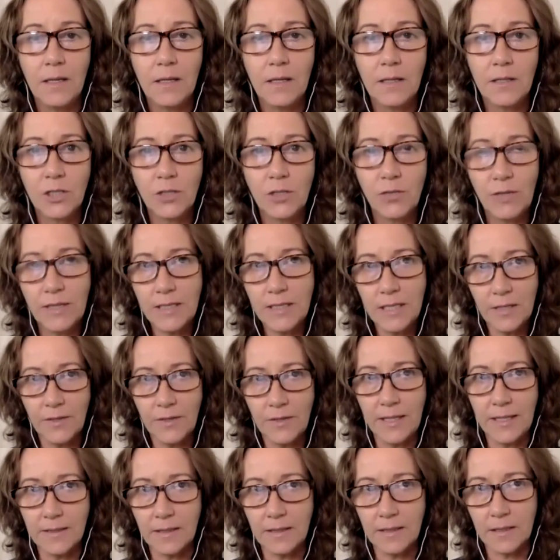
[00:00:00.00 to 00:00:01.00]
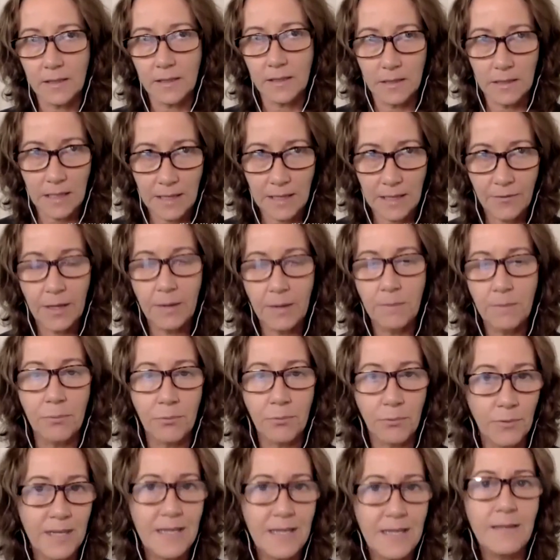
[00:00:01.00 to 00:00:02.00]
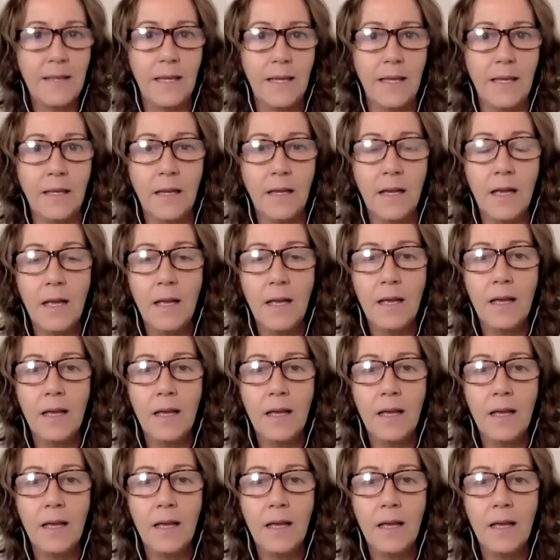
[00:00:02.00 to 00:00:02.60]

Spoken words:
Because creativity is this living, breathing,